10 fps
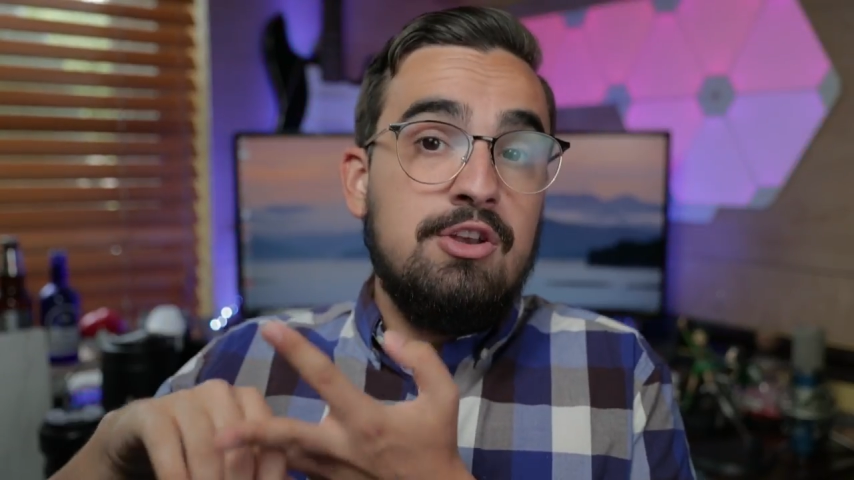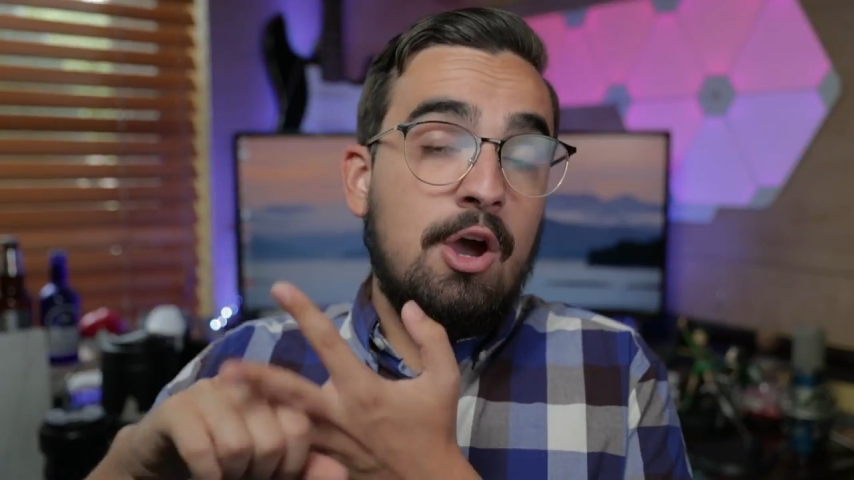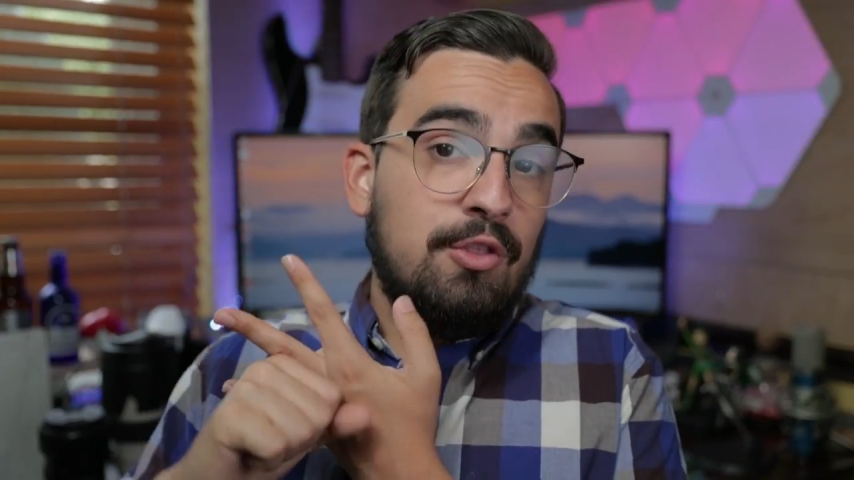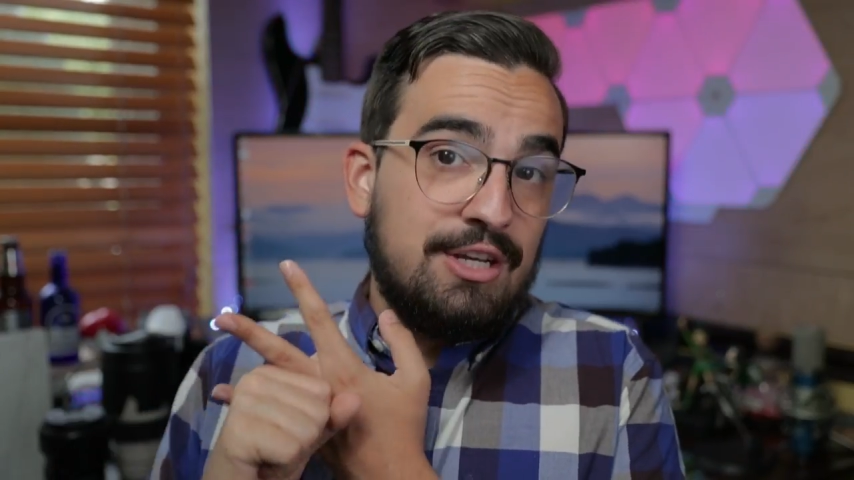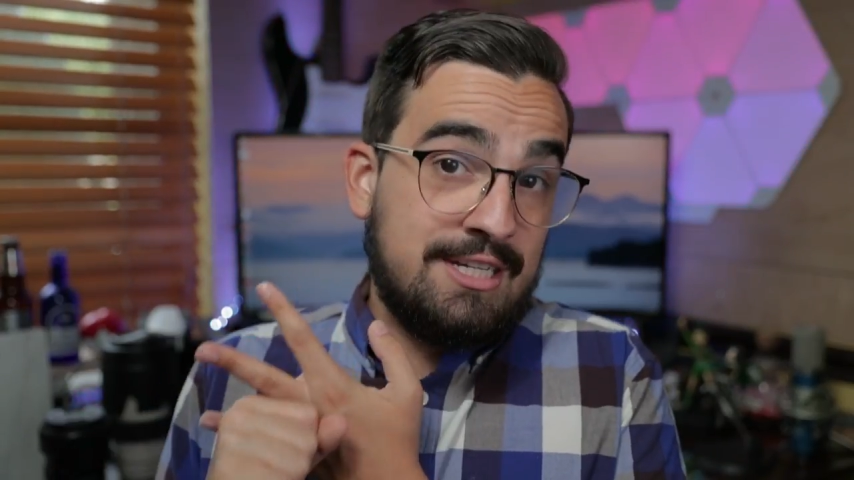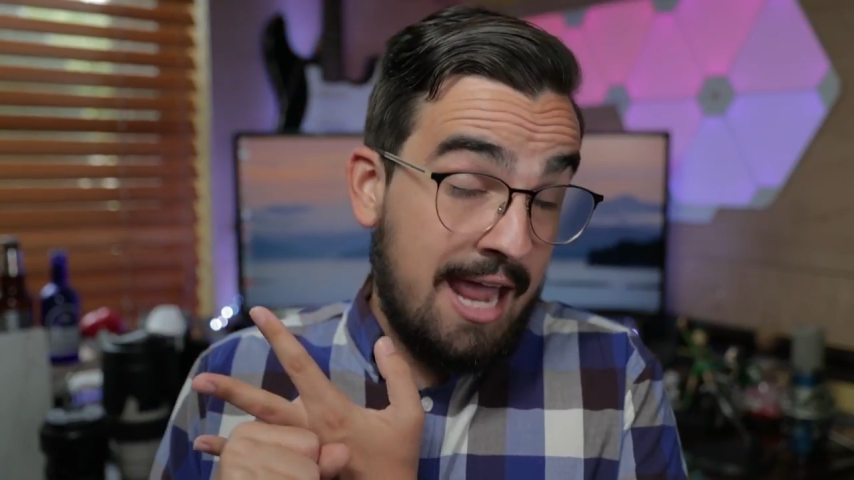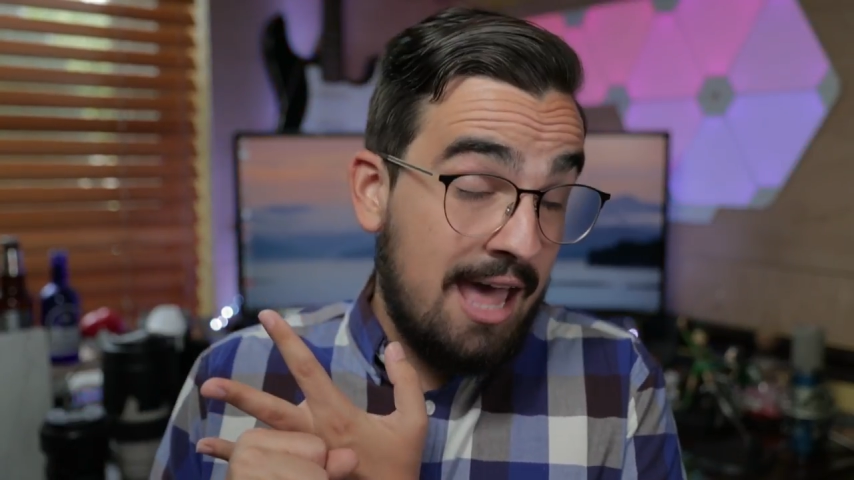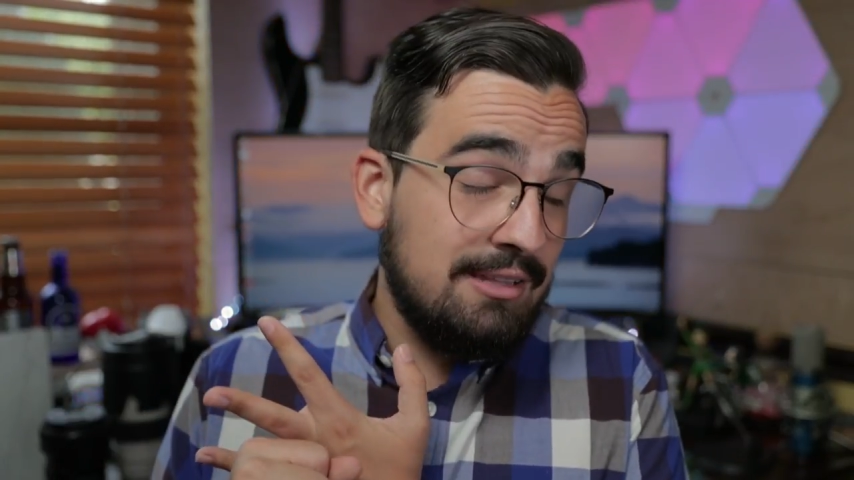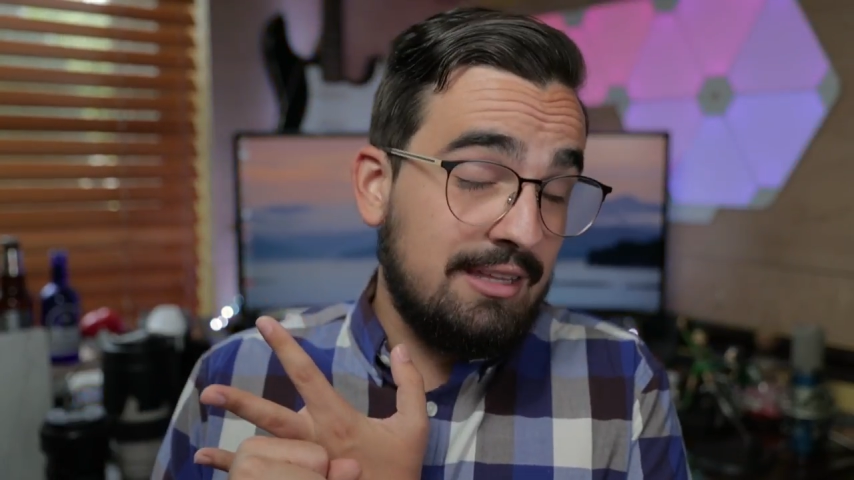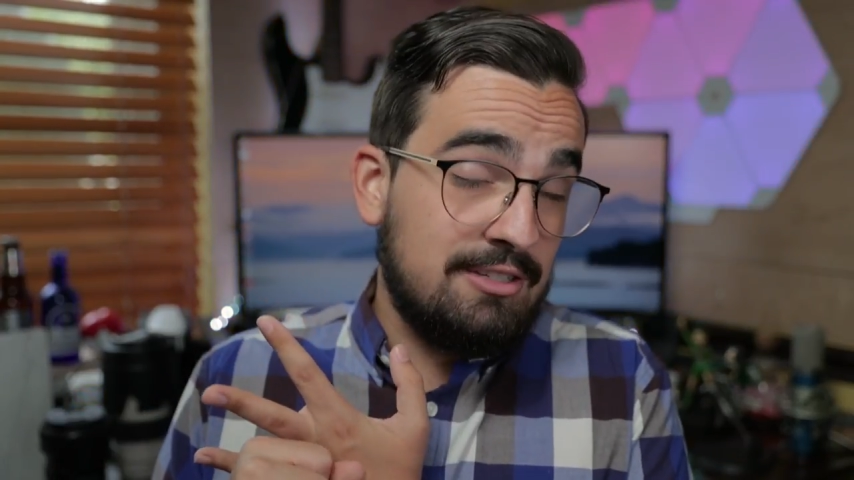know the
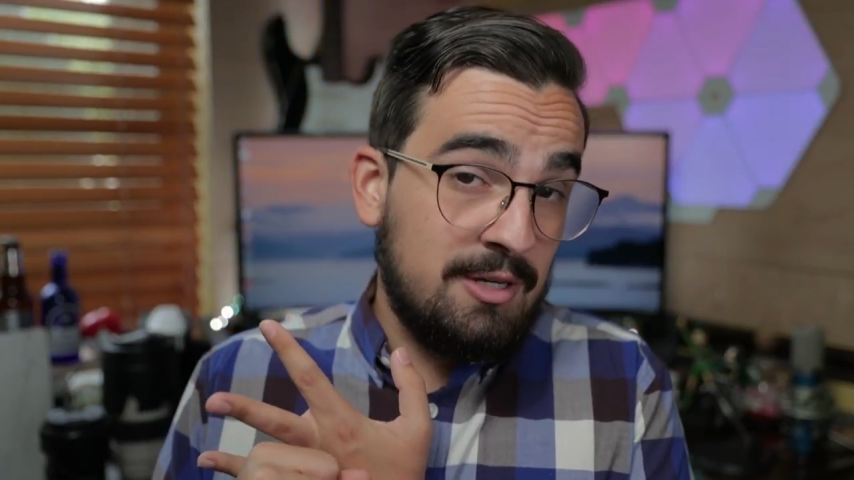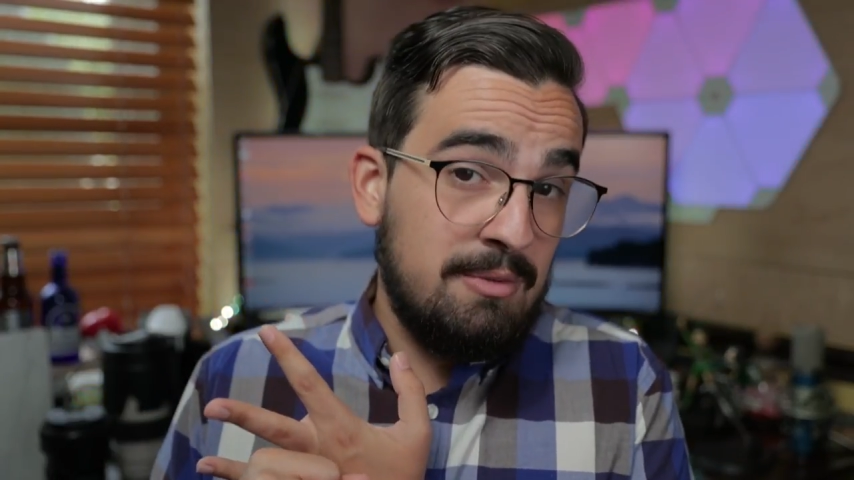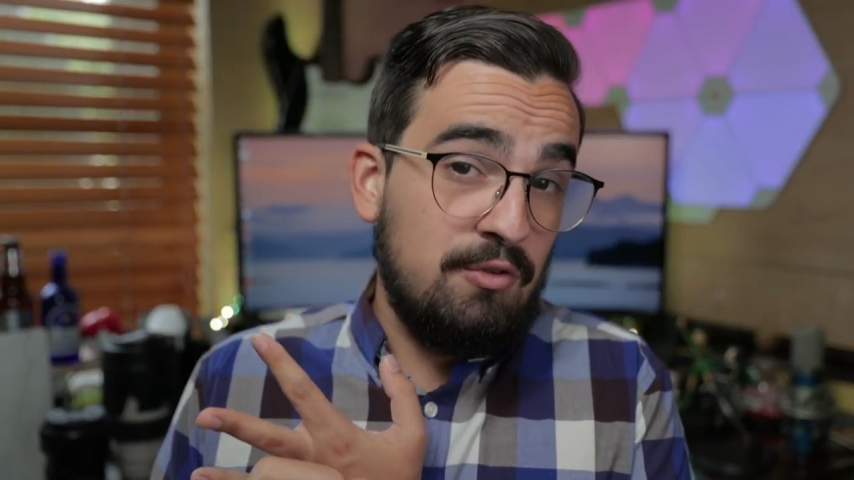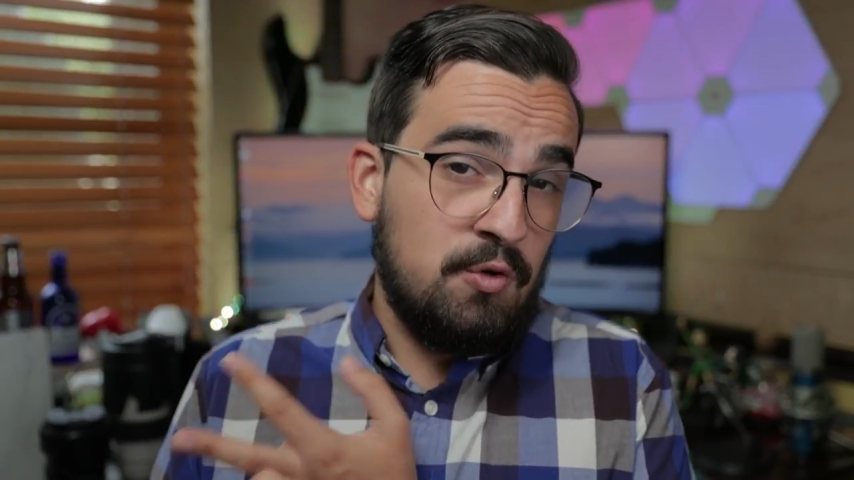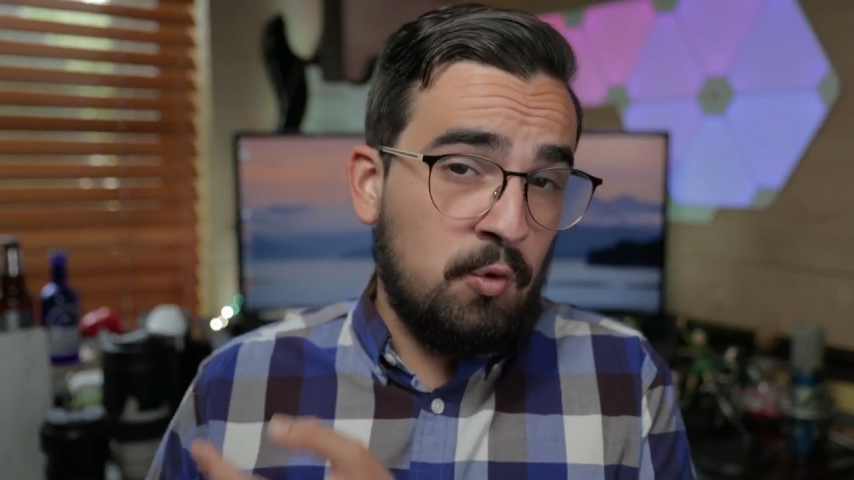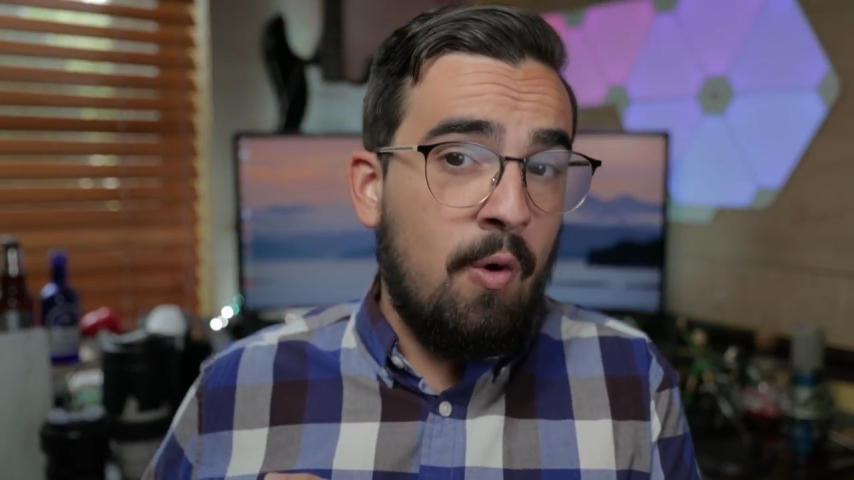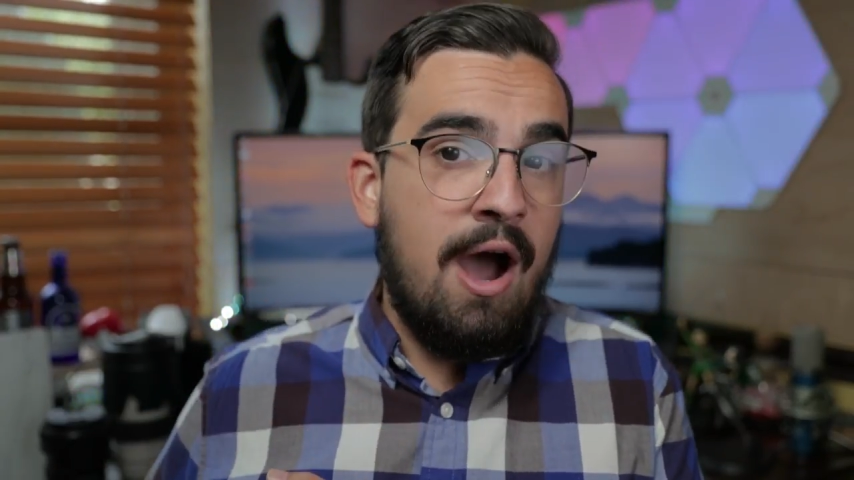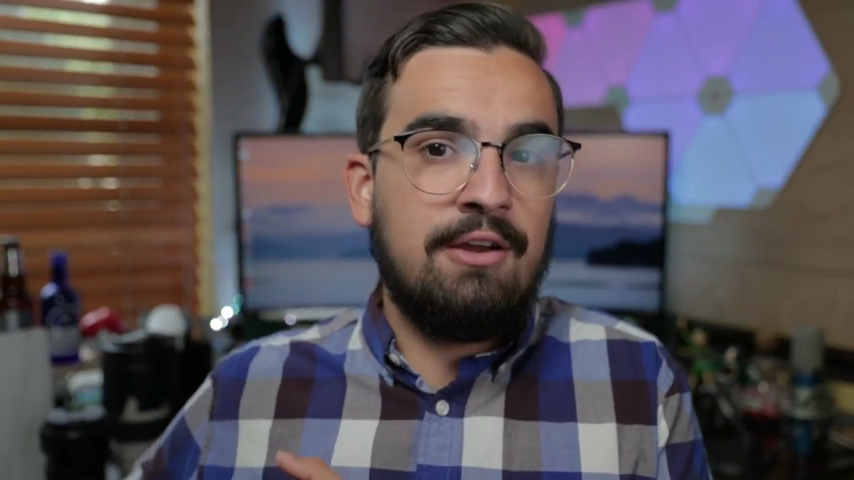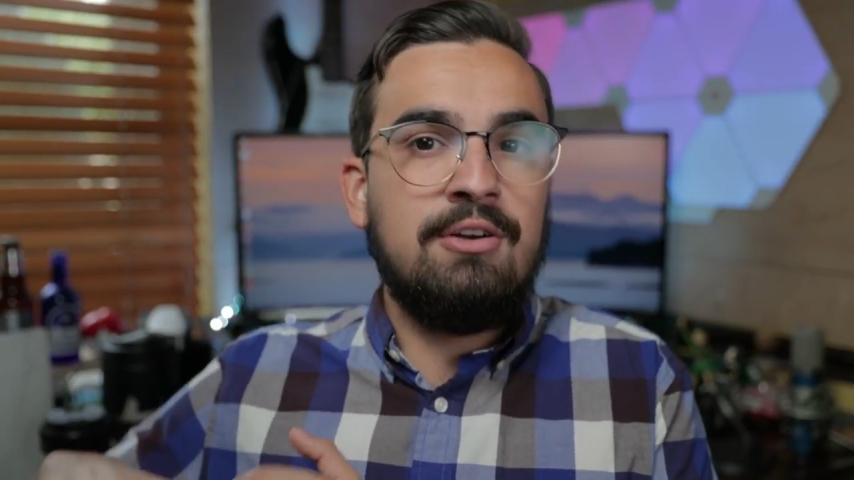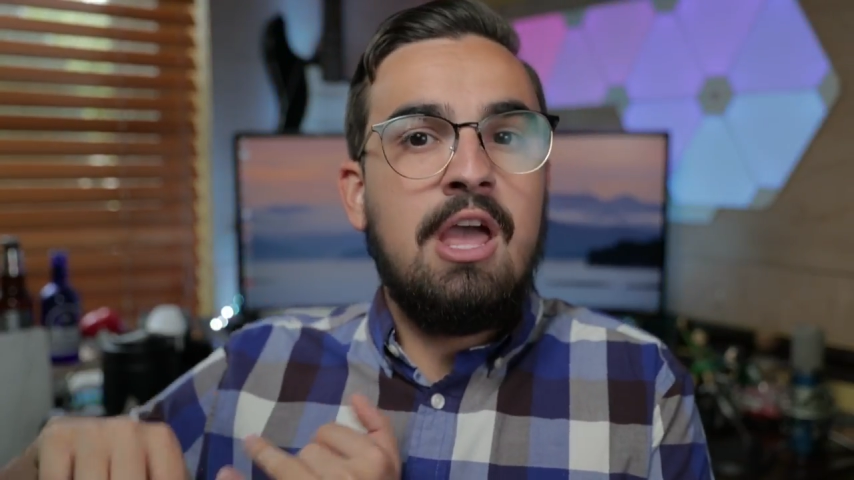talent that's gonna be
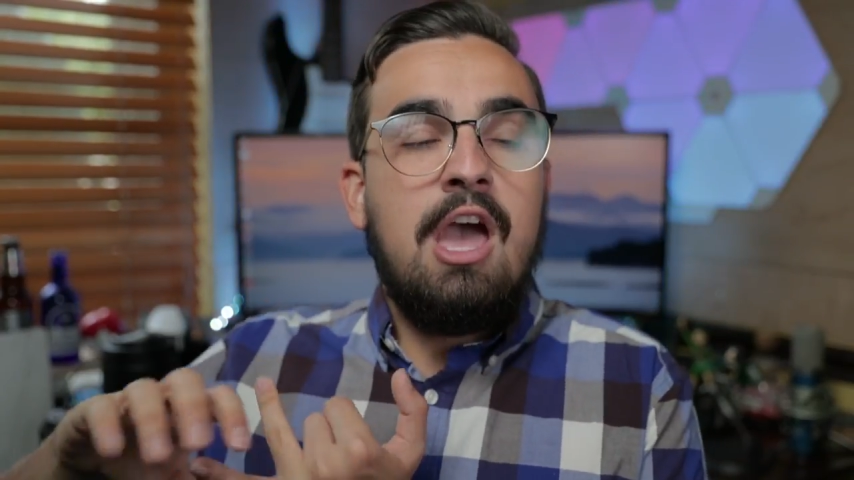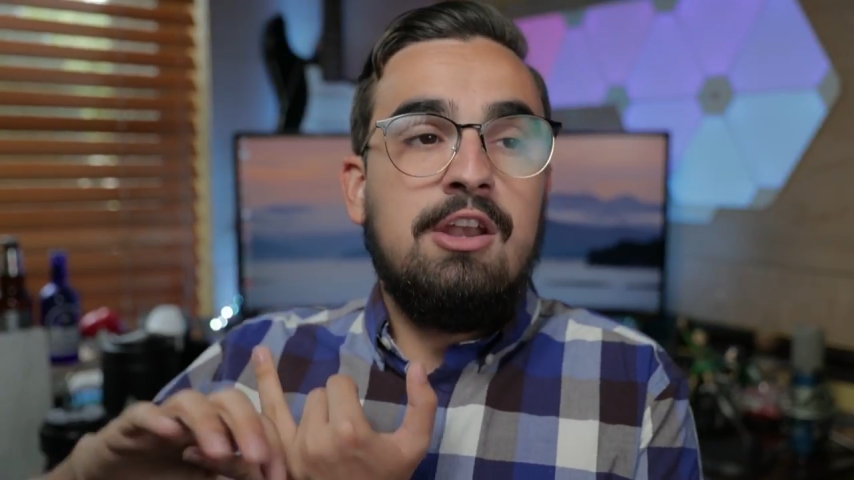required,